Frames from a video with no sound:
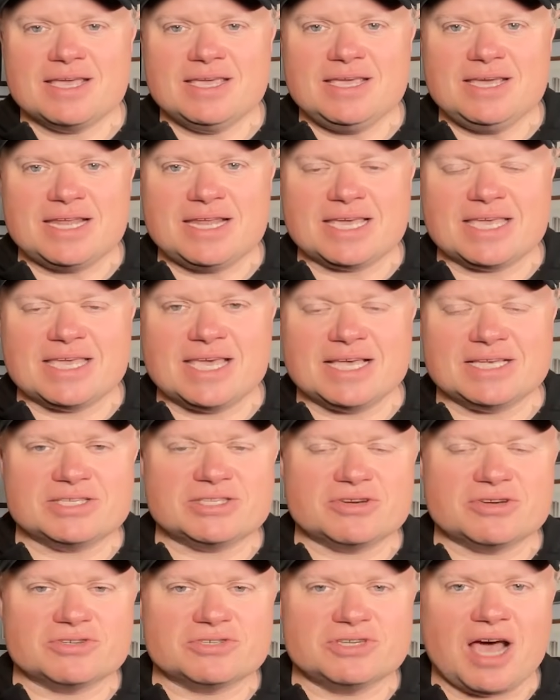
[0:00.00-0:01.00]
Again, I guess
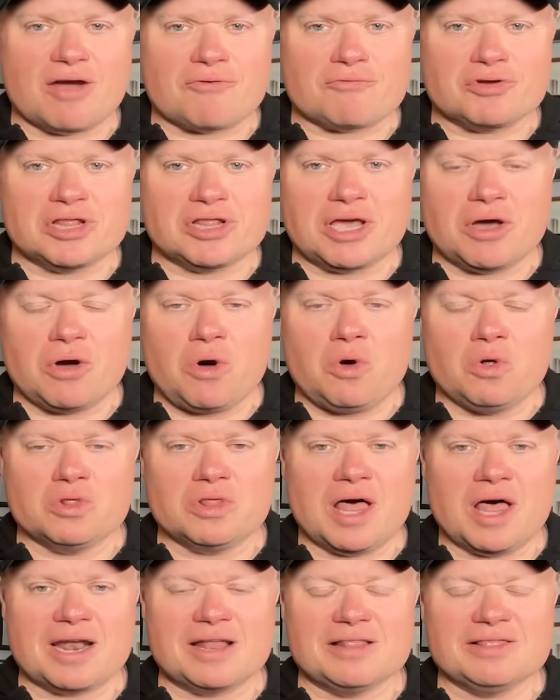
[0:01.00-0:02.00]
there's not really a whole
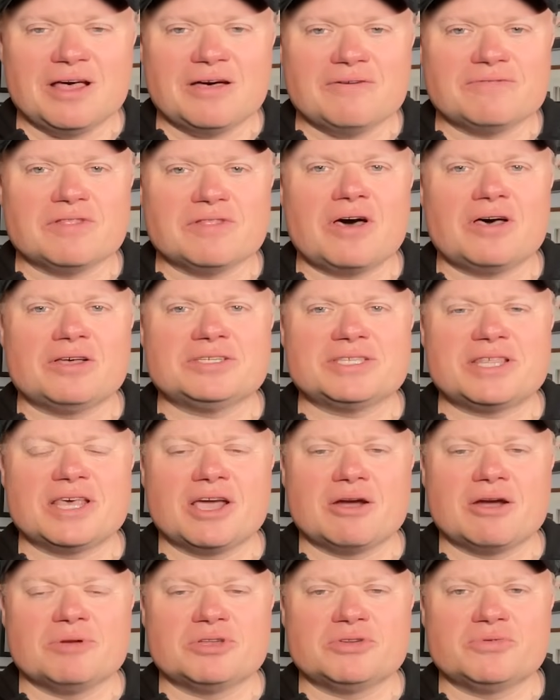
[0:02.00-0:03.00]
lot of love lost
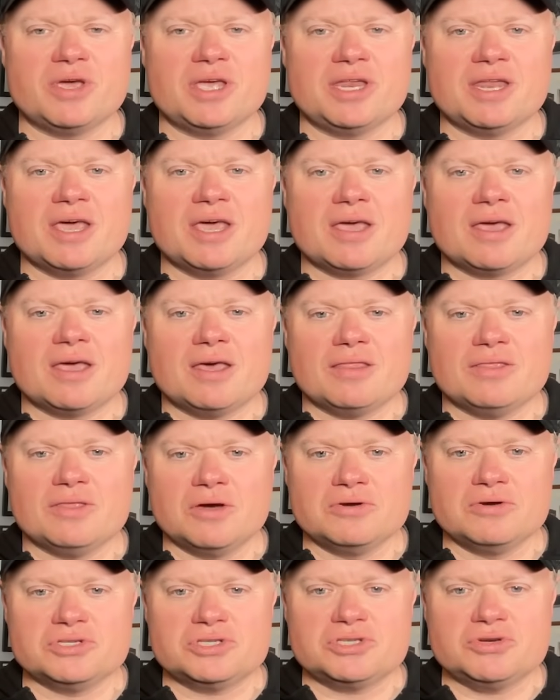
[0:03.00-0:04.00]
there between
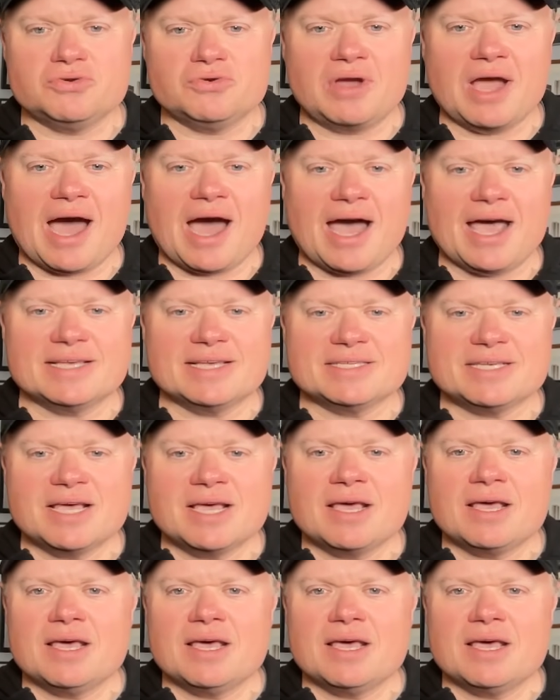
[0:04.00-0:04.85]
those two guys.